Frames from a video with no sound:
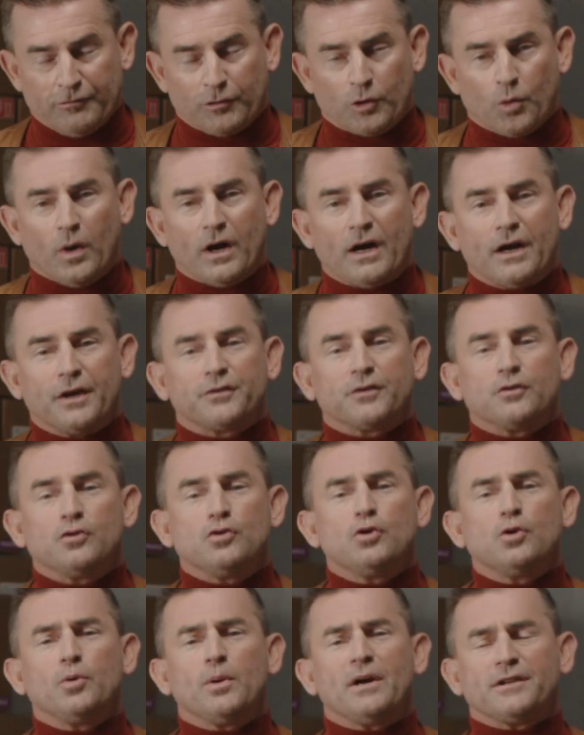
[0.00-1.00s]
requires a
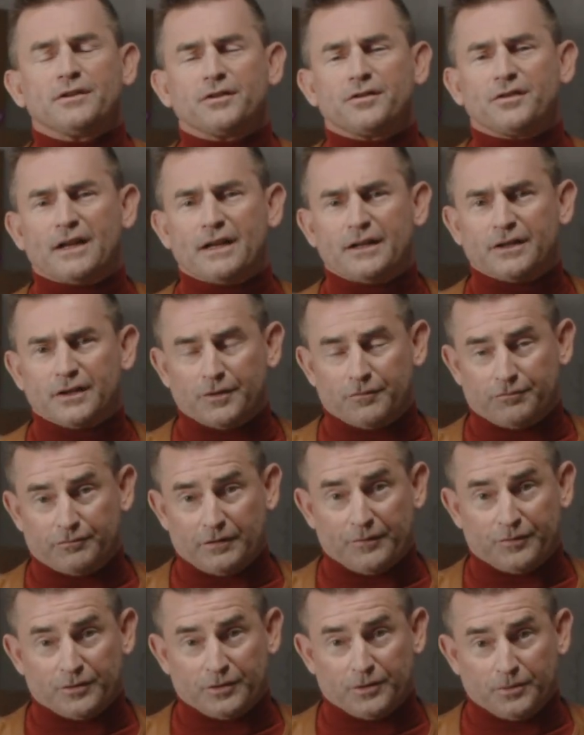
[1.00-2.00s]
new understanding of
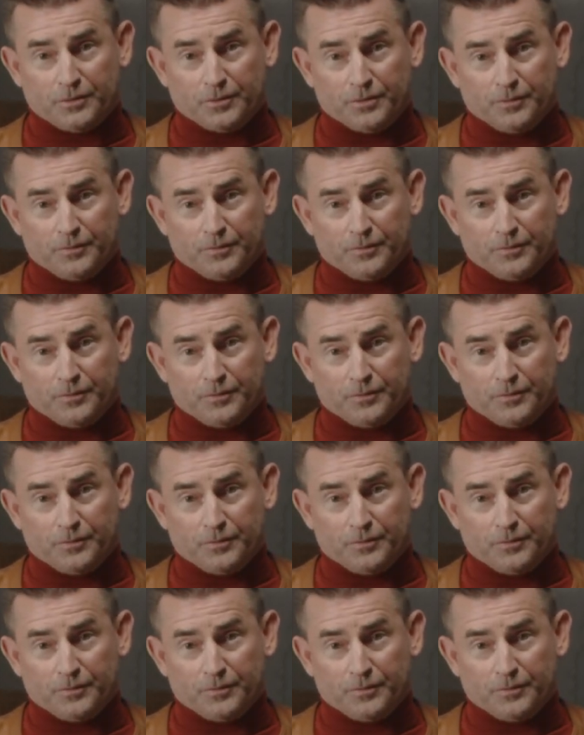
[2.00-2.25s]
revenue.